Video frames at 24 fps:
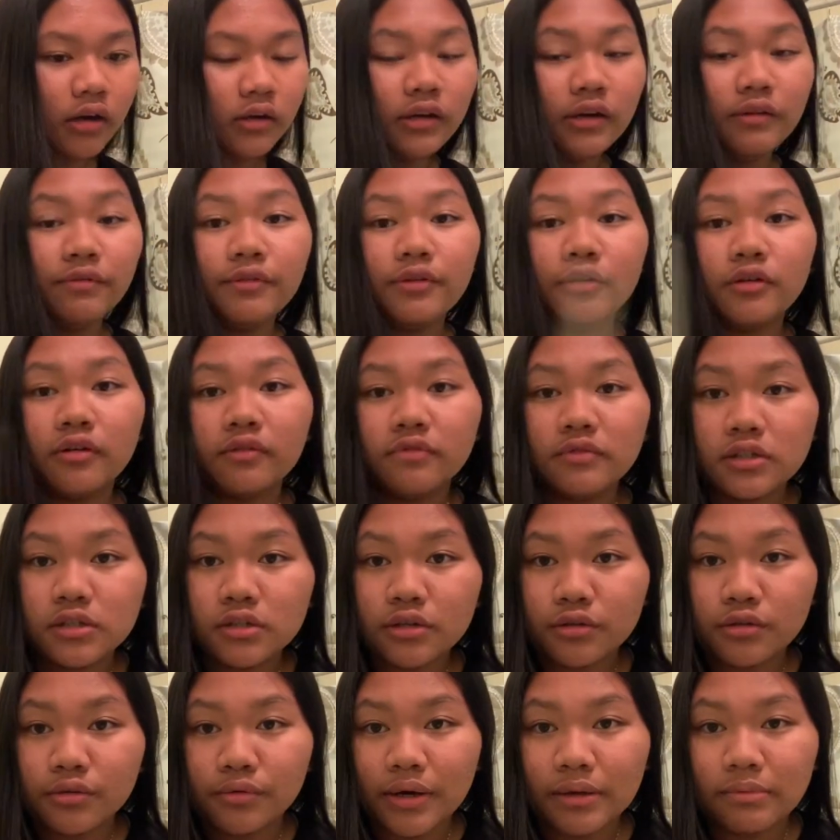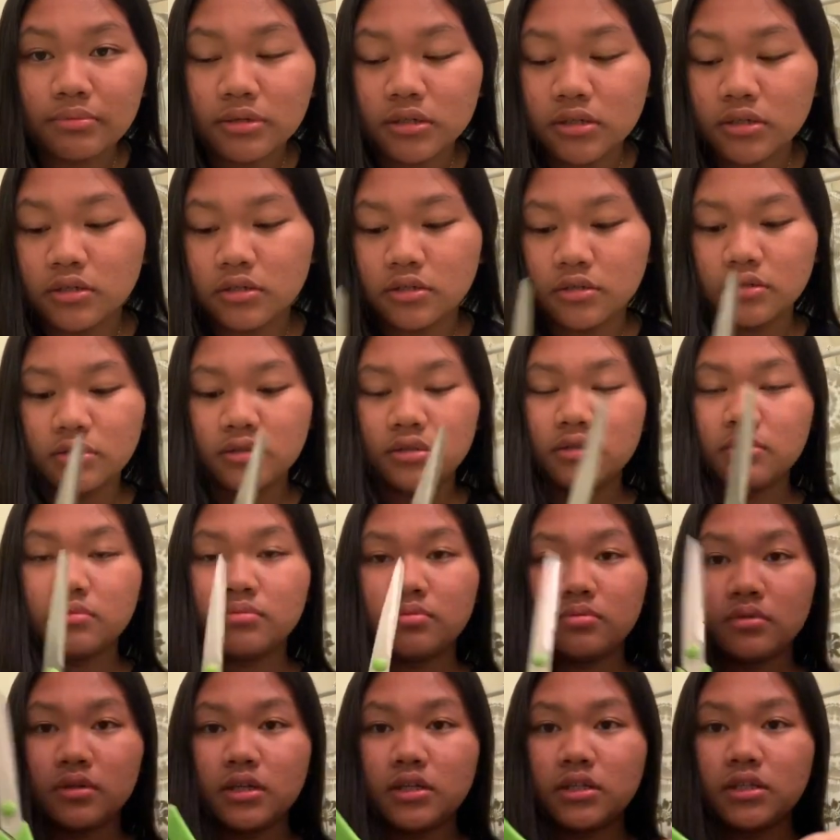don't even know if these are the right scissors.
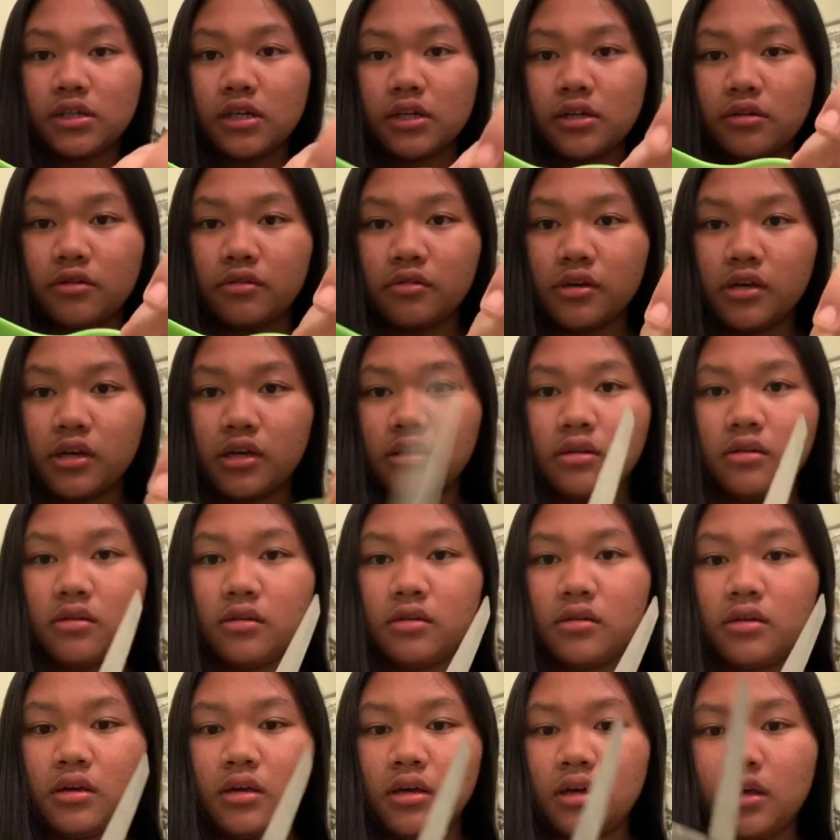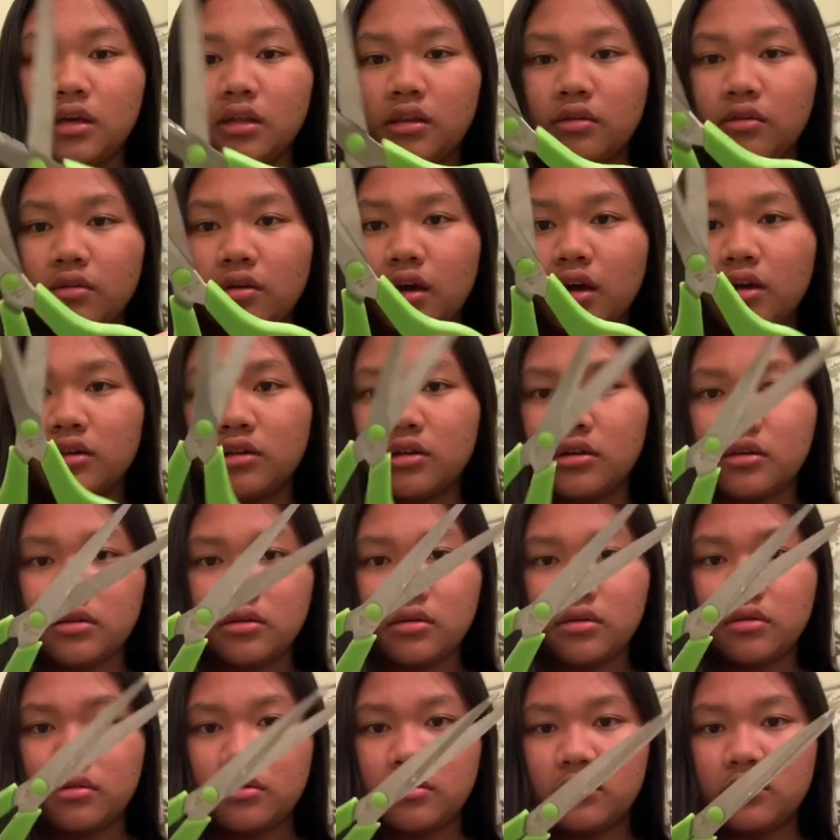It's like green. They're kind of,
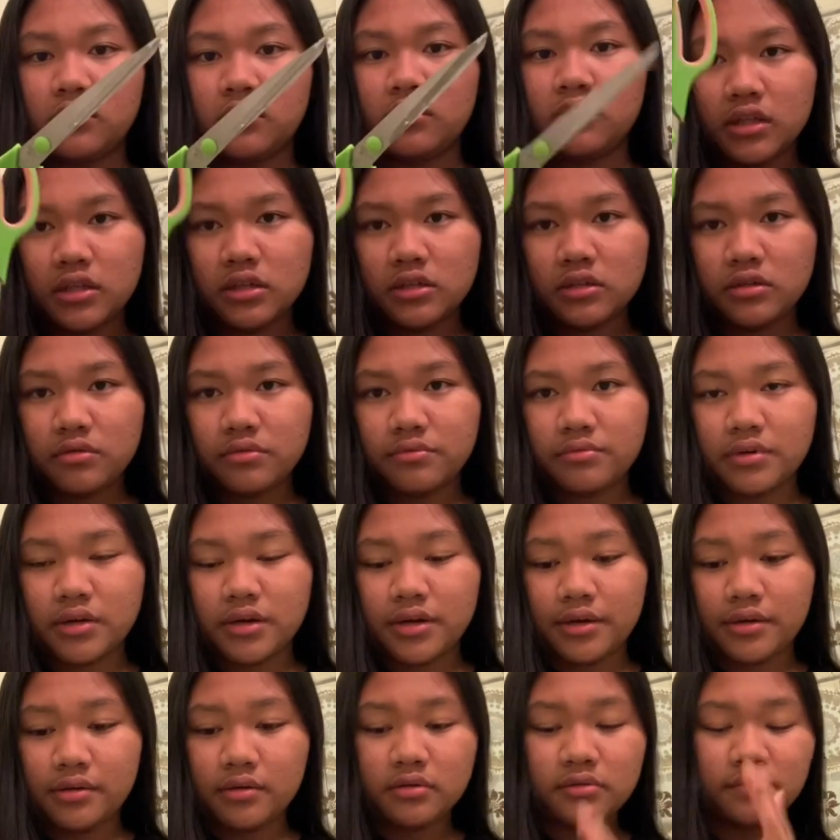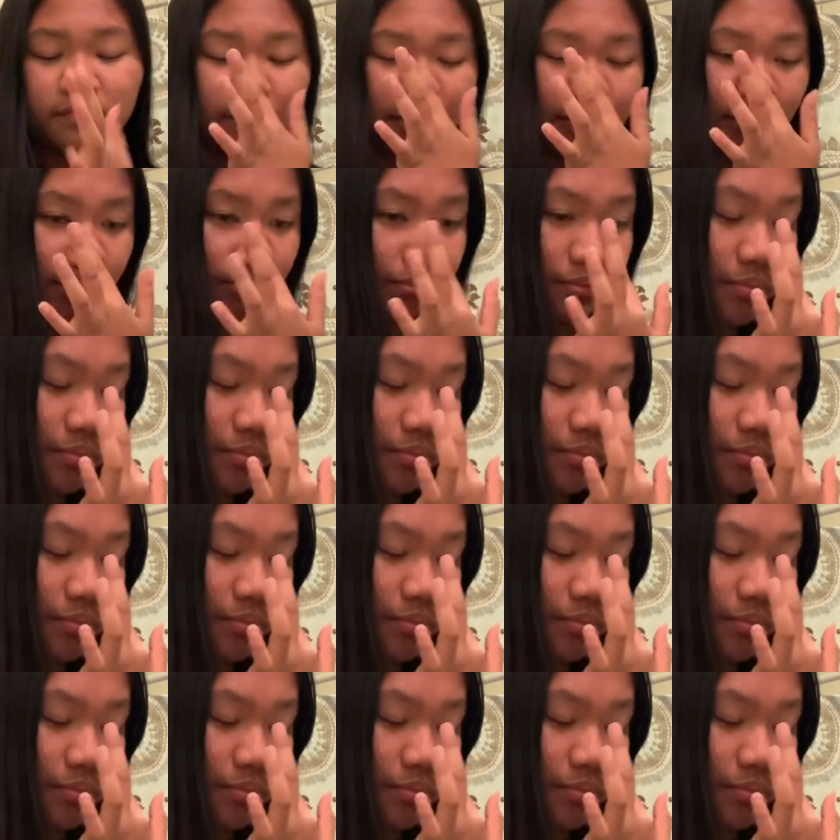these aren't right. It's fine.